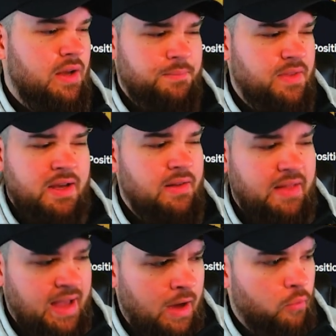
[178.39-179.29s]
I'm thinking of
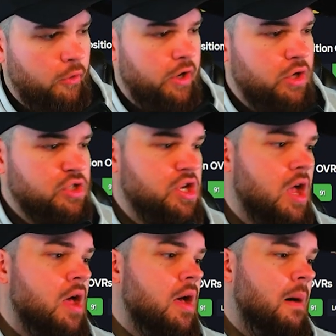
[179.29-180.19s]
like Elroy Hirsch,
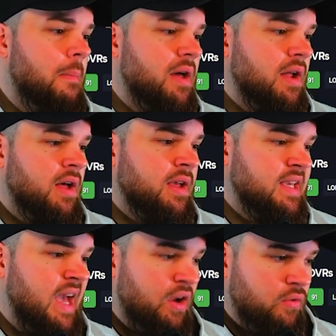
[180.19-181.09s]
but uh,
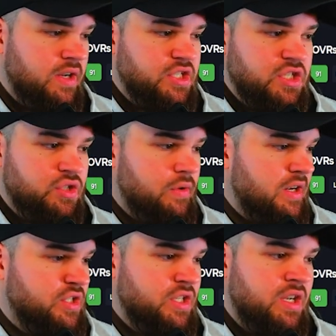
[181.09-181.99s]
yeah, great change of
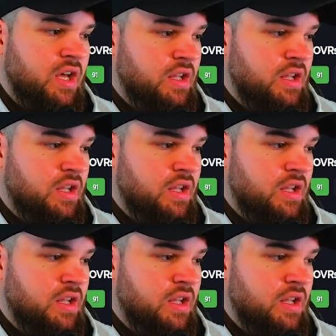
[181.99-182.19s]
direction, uh,